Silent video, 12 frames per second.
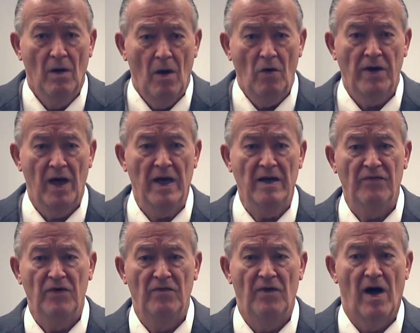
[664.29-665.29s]
Okay,
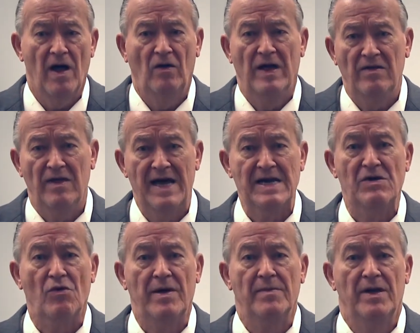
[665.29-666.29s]
if you violate that
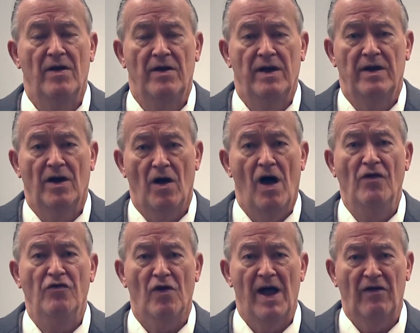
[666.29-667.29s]
agreement in the
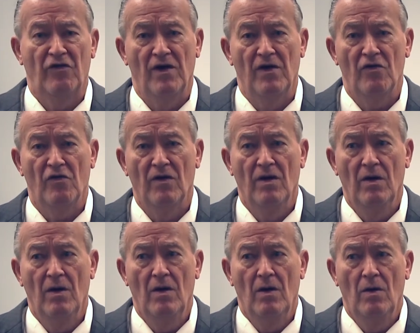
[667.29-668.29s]
contract sense,
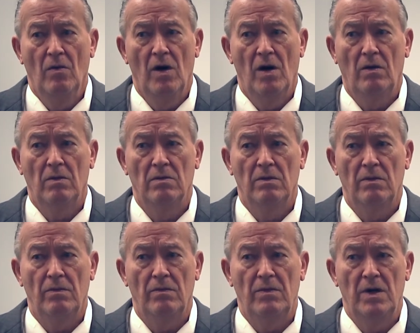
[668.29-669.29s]
well,
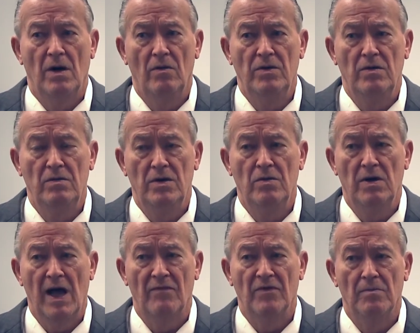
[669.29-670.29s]
you
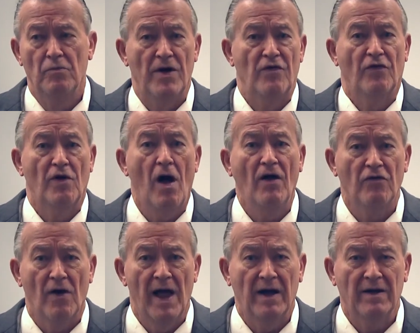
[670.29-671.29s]
have a breach of
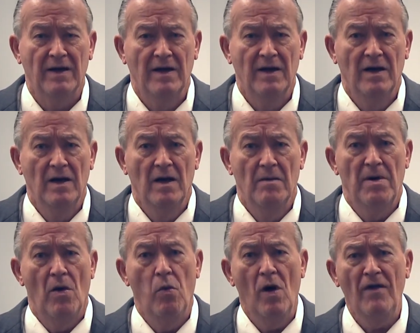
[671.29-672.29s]
contract.
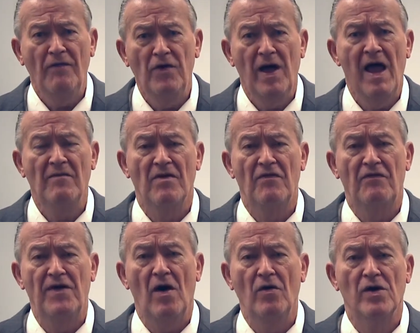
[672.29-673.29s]
But what if you have a
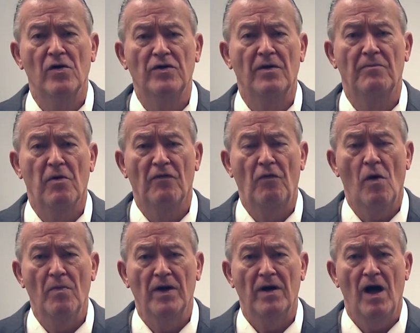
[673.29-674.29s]
failure to
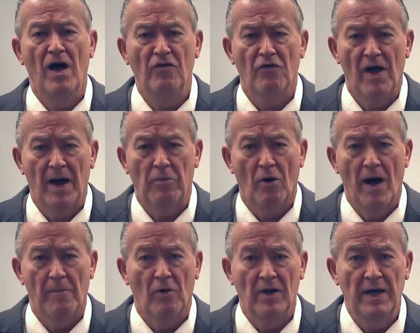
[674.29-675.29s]
perform the contract
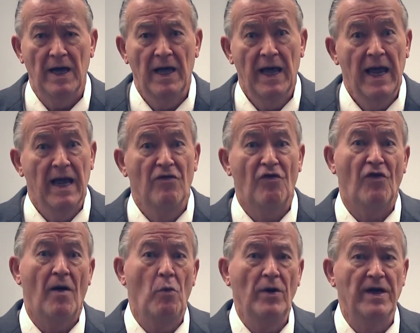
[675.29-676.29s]
properly and
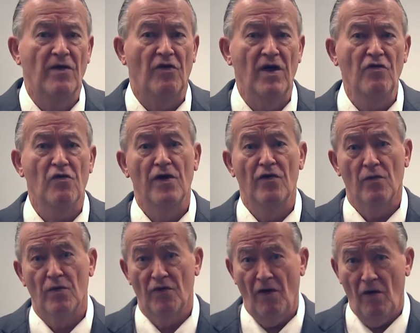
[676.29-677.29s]
someone gets injured as
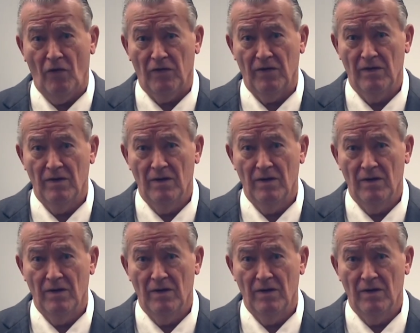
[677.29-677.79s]
a result?